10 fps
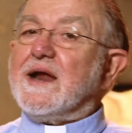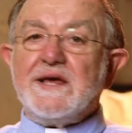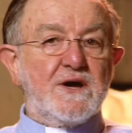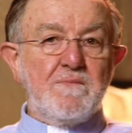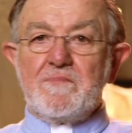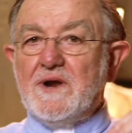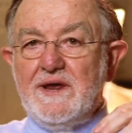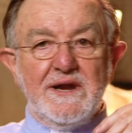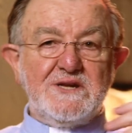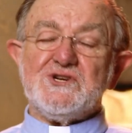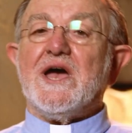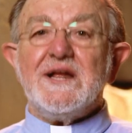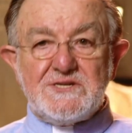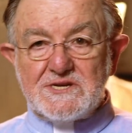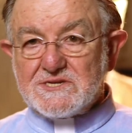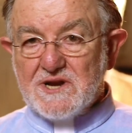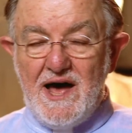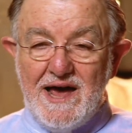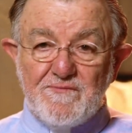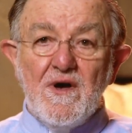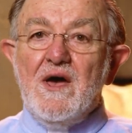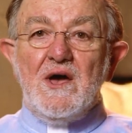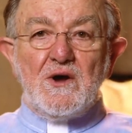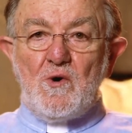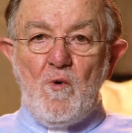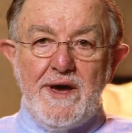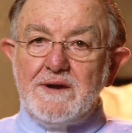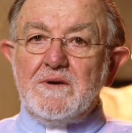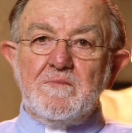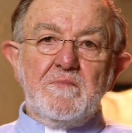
and he completely changed his life, quit